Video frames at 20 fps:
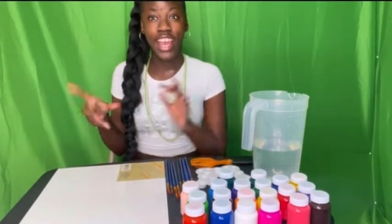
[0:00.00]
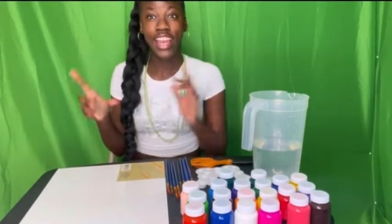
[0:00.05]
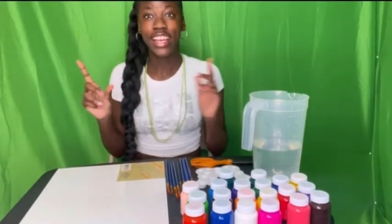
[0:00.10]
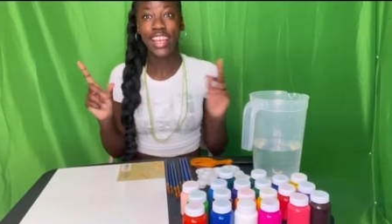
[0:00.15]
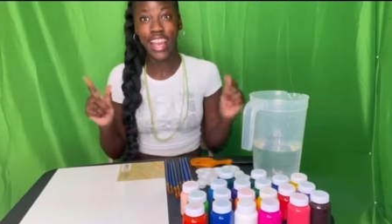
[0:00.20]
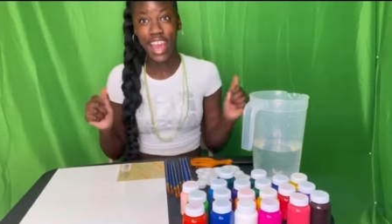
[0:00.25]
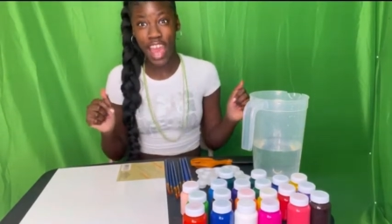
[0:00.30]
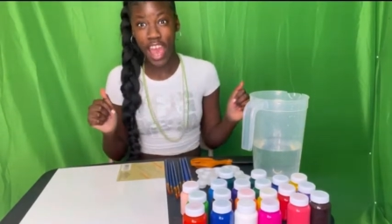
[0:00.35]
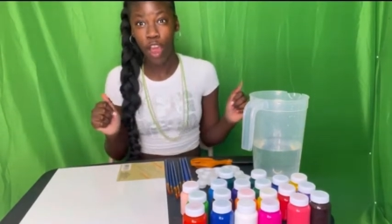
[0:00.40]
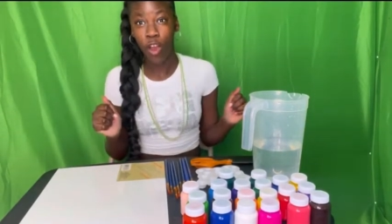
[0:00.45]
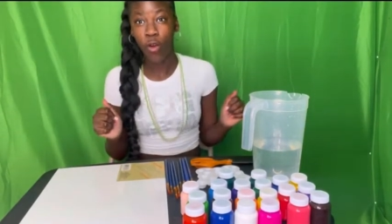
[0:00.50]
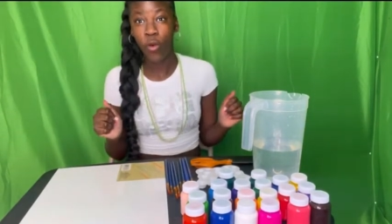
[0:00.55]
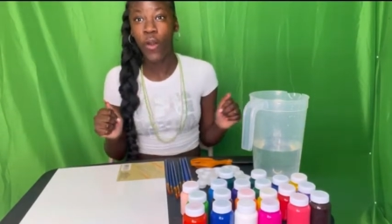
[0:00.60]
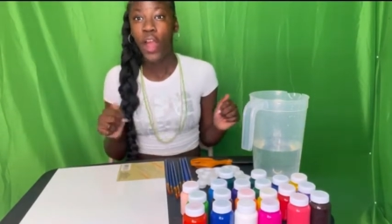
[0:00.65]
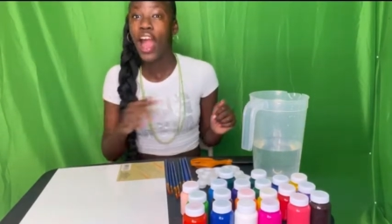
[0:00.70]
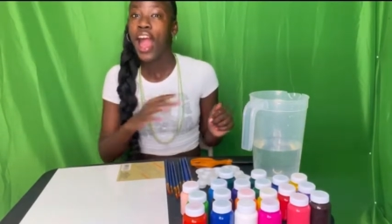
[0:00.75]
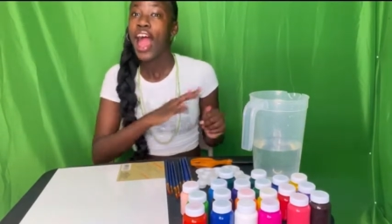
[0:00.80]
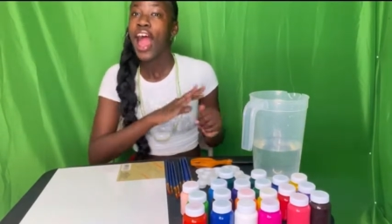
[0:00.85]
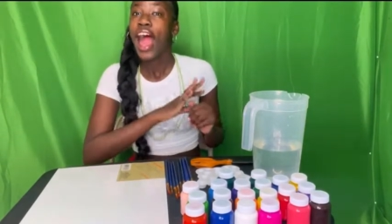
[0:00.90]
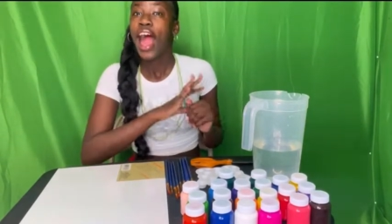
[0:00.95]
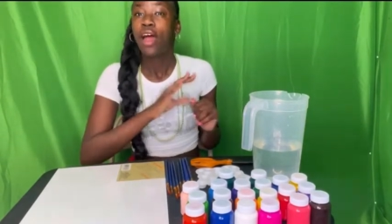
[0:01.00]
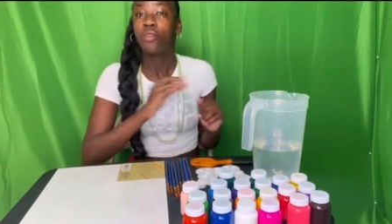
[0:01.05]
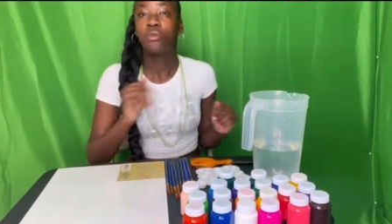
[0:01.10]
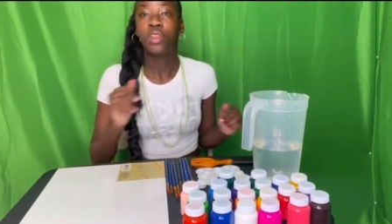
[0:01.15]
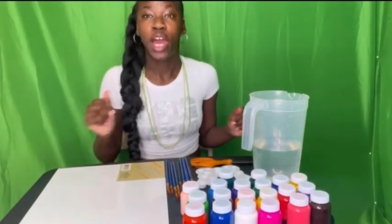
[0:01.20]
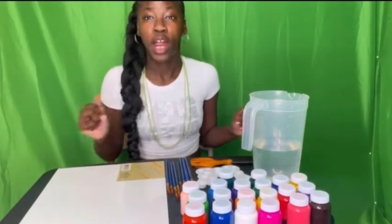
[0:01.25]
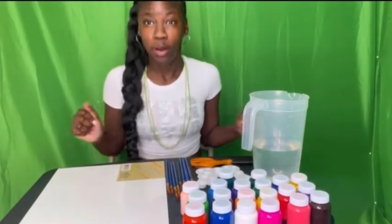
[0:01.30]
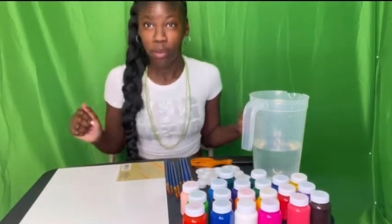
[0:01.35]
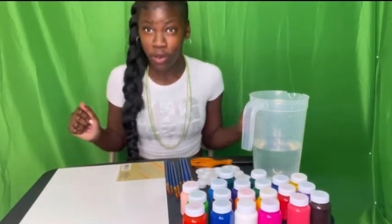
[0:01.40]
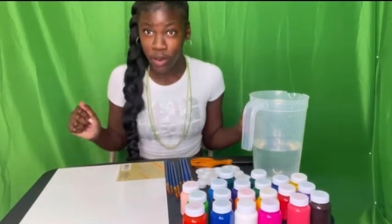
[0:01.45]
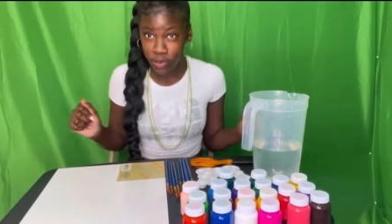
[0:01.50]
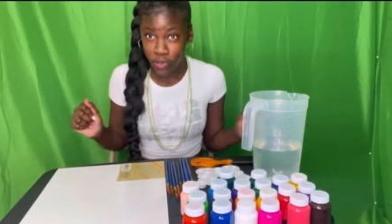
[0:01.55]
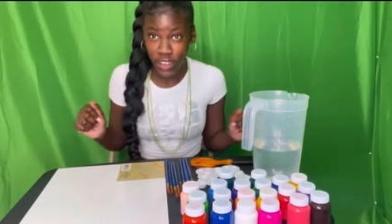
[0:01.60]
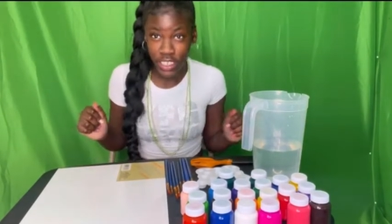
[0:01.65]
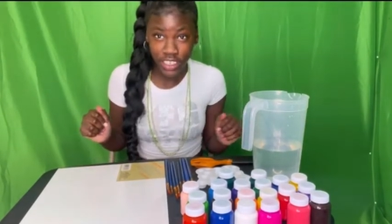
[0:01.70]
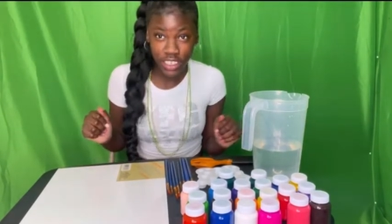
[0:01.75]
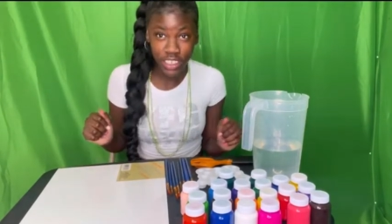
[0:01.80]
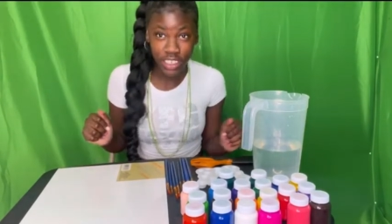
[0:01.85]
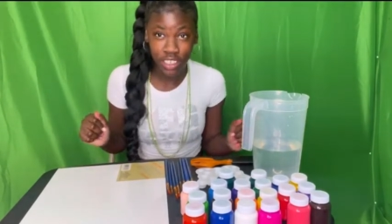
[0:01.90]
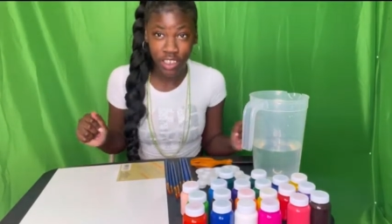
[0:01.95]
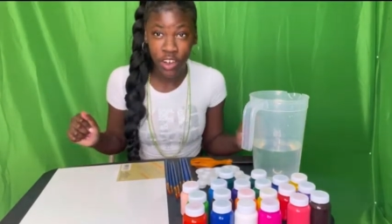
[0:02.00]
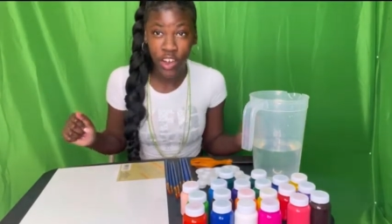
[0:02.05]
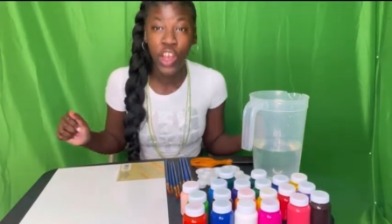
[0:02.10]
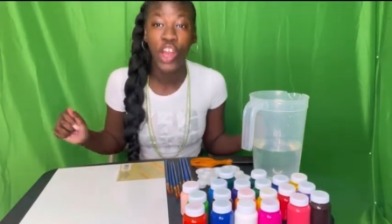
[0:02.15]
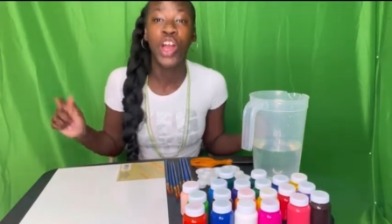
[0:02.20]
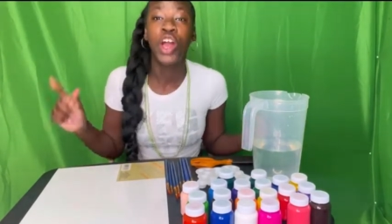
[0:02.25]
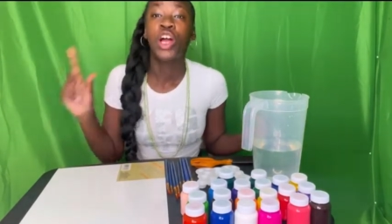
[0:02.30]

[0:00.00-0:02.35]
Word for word: Now, I'm not a professional,